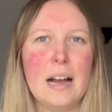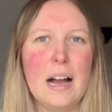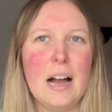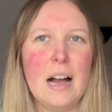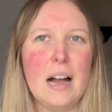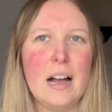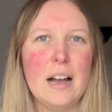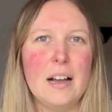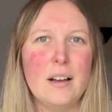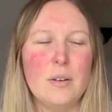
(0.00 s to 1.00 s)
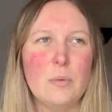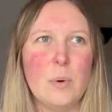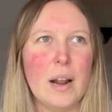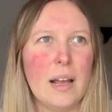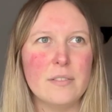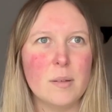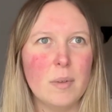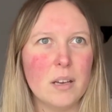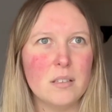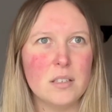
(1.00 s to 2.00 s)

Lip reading: when I have something else to